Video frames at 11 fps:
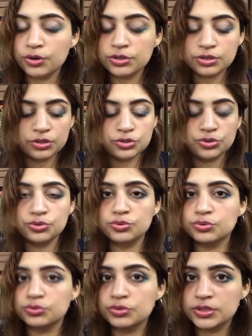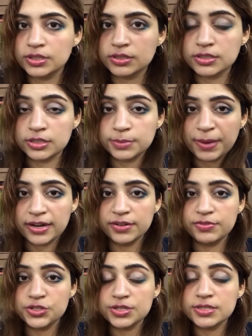on to the third
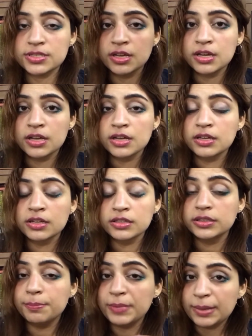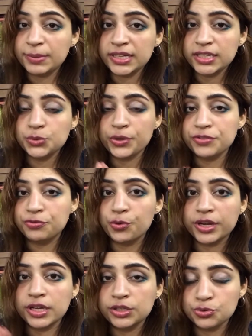palette, which is the Maybelline
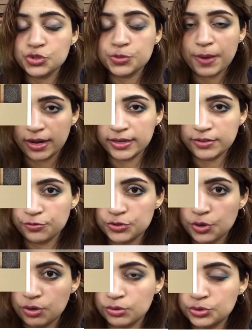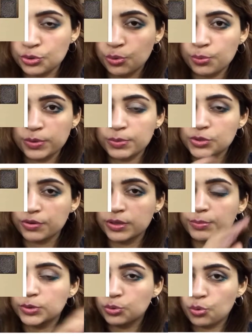24K Nudes palette. So we were talking
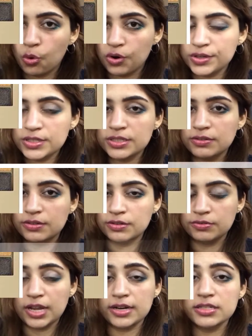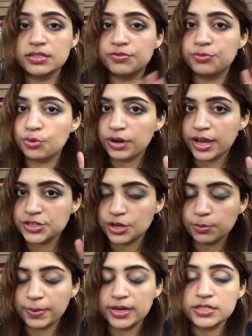about the quads, that is the 4
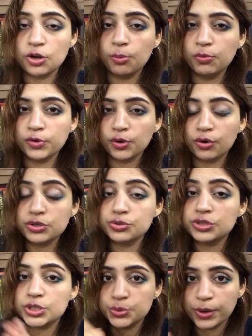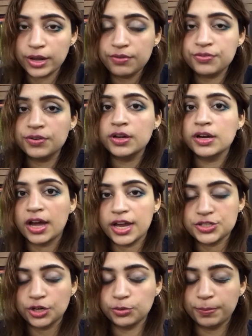eyeshadow palettes. Now moving on to the 12
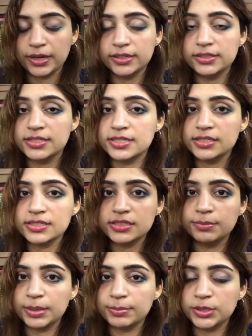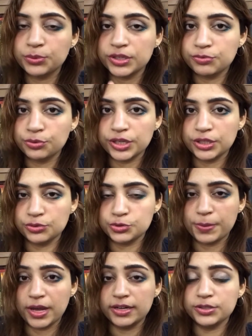eyeshadow palette. This is the Maybelline 24K
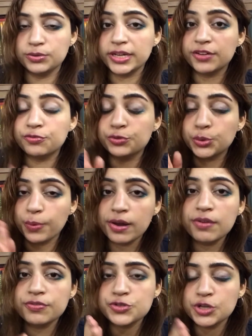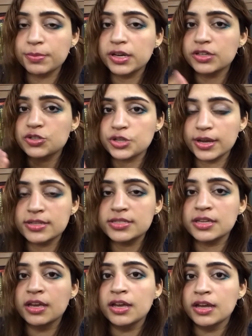Nude palette. You'll get 12 shimmering shades